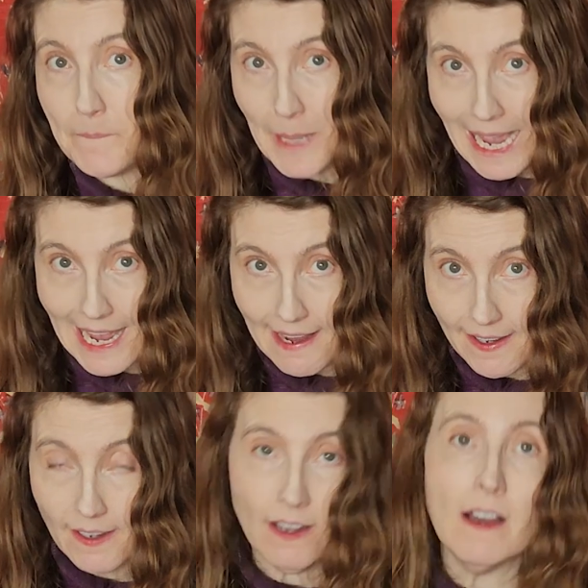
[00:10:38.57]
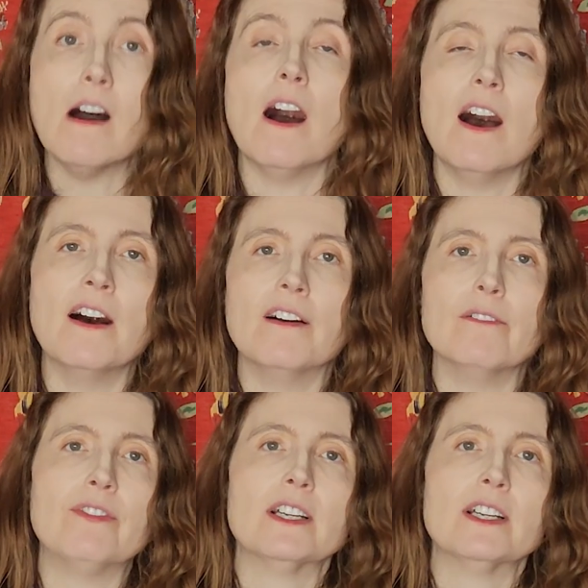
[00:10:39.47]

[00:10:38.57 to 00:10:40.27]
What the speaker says: bag of